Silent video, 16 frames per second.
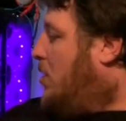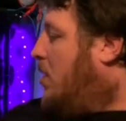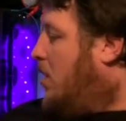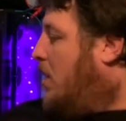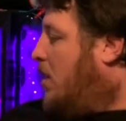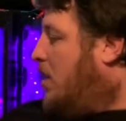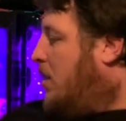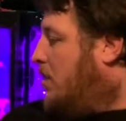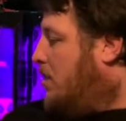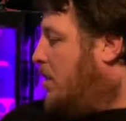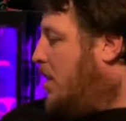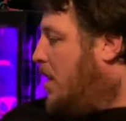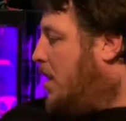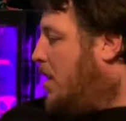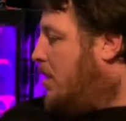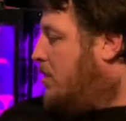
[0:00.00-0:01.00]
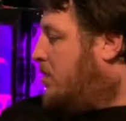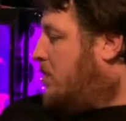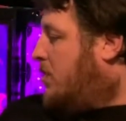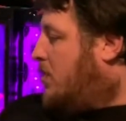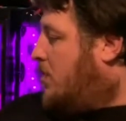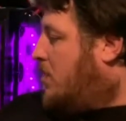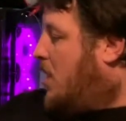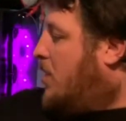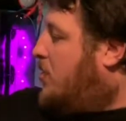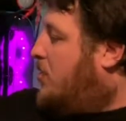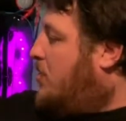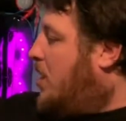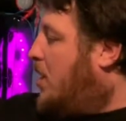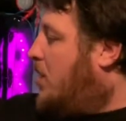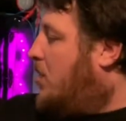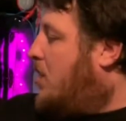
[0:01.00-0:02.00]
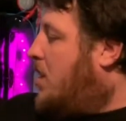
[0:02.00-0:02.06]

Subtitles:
And you've got your standard